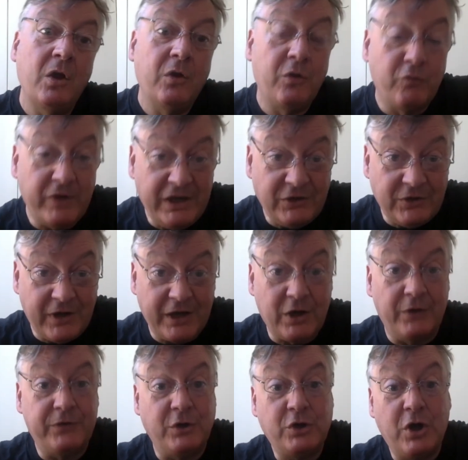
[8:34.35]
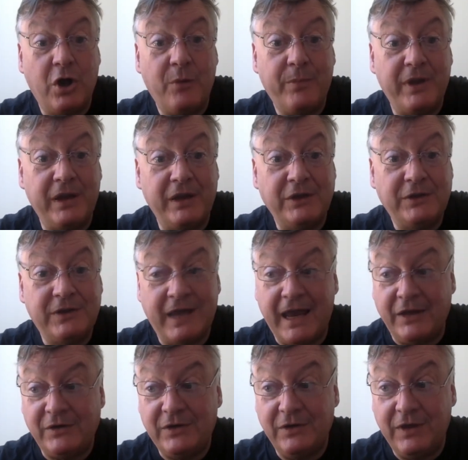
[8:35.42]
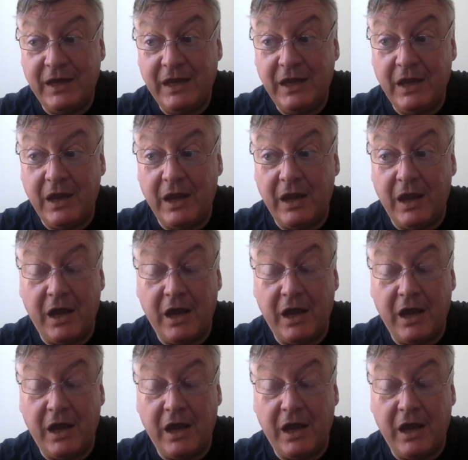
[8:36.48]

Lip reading: The reason I got the job is that the